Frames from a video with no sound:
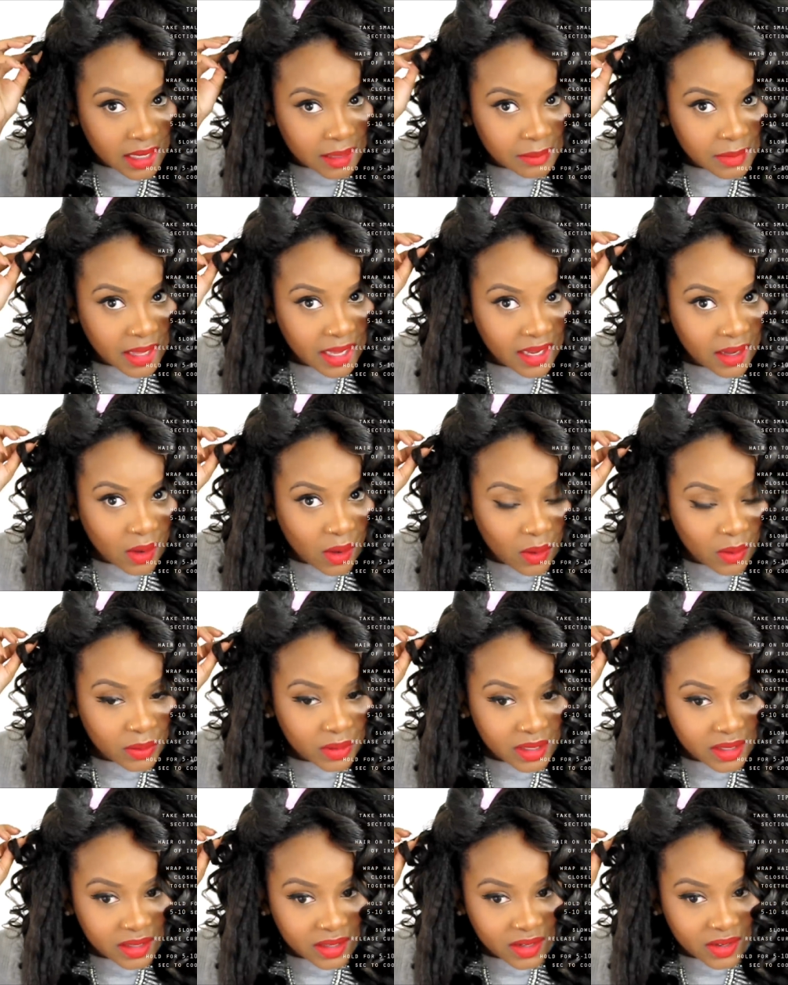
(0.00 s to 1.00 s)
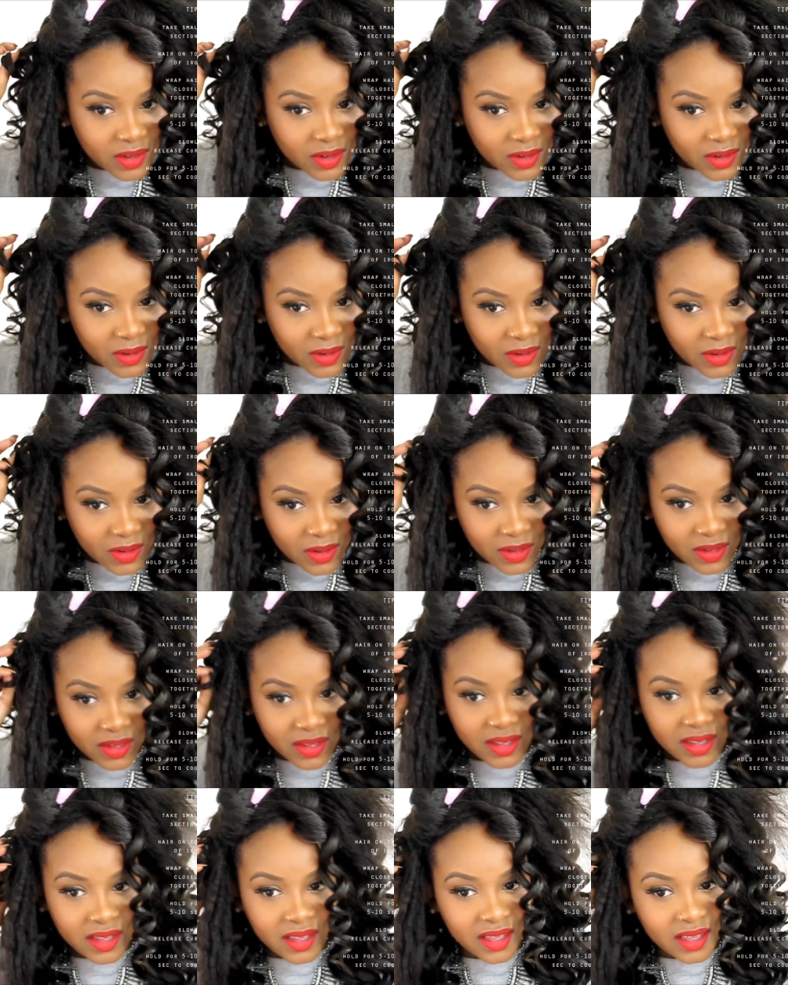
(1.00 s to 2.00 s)
I'm like holding the curl
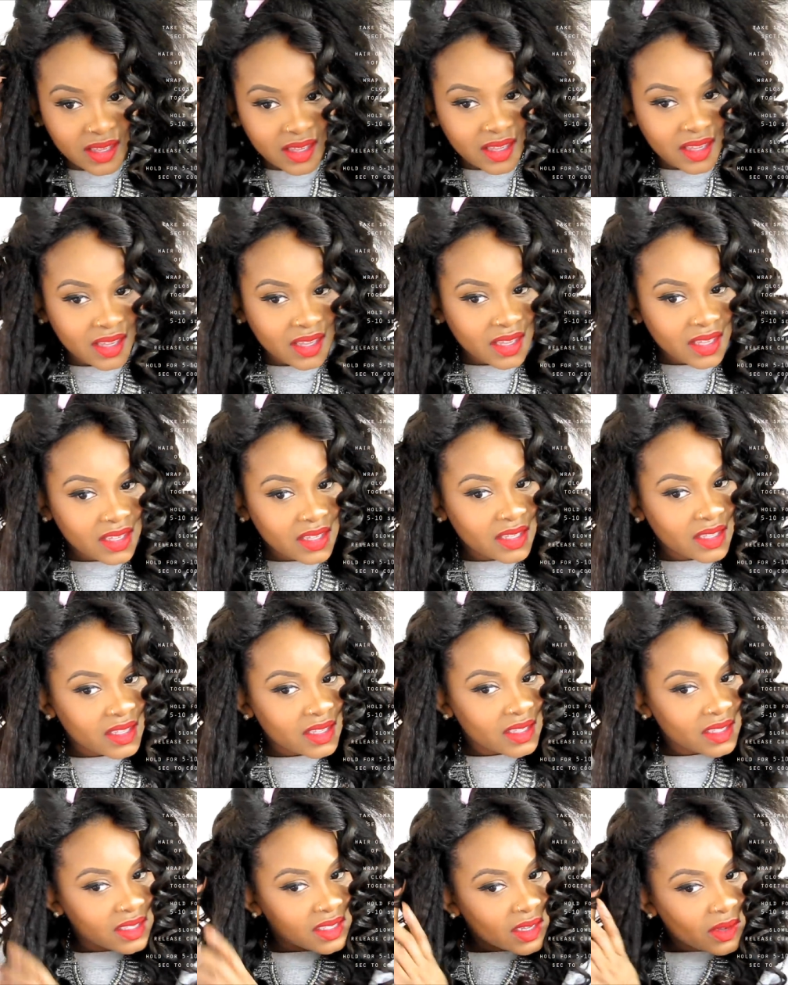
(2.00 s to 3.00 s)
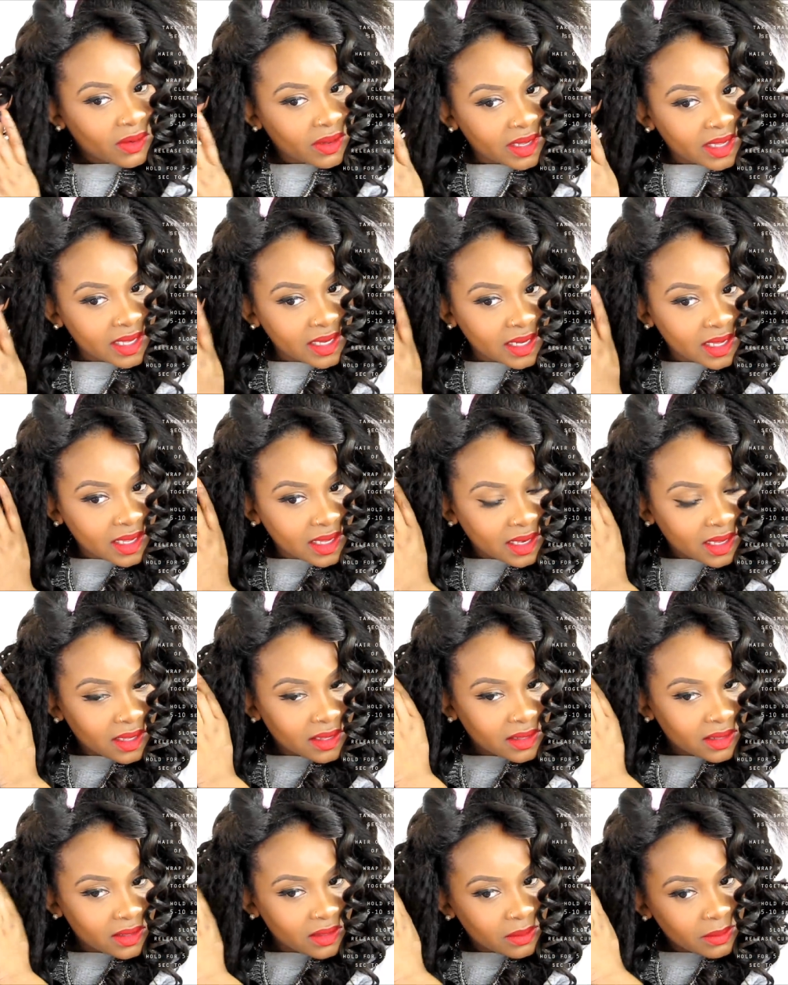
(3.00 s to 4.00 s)
so it can get a
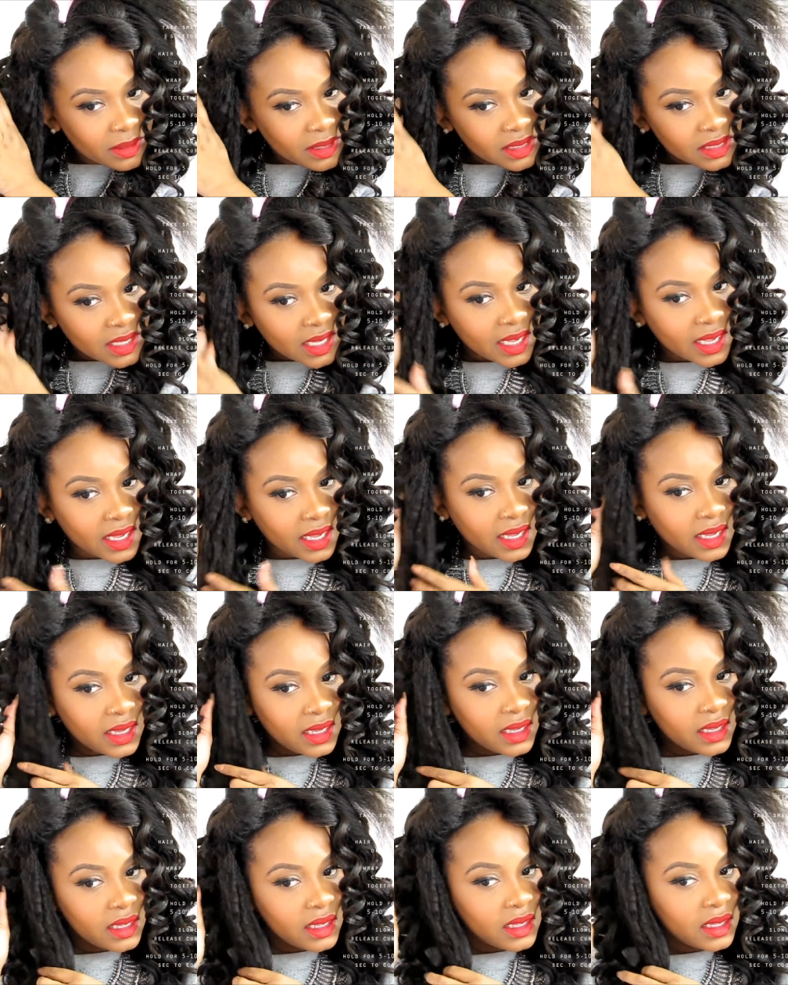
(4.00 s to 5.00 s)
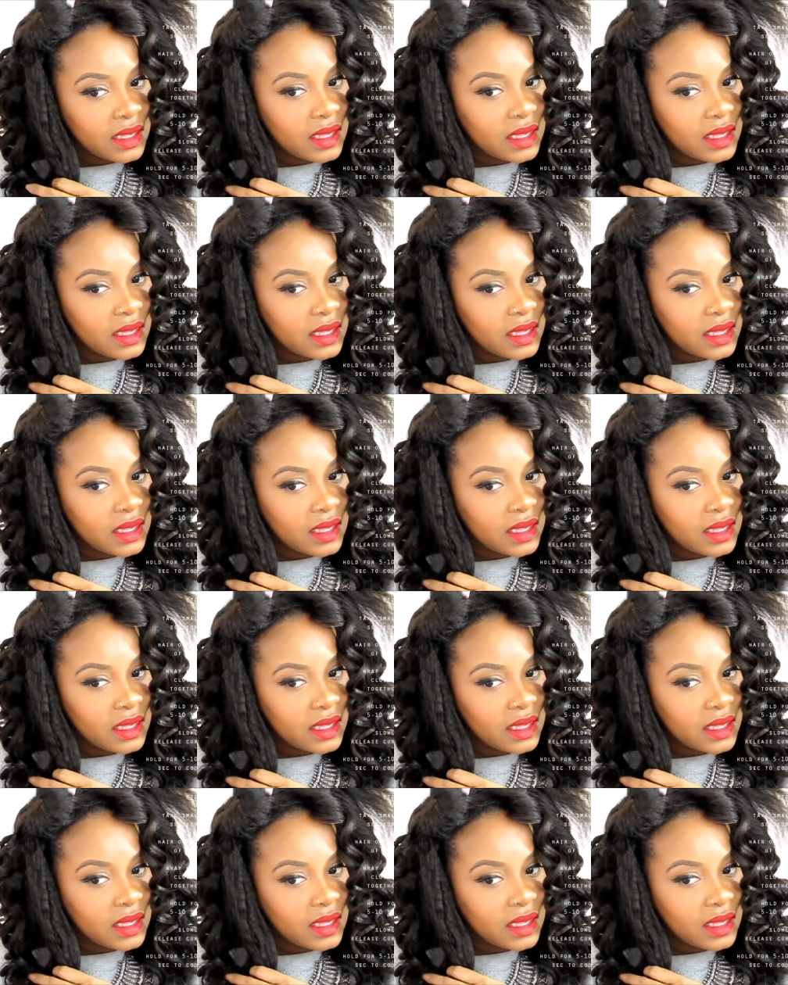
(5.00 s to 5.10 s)
little bit tight.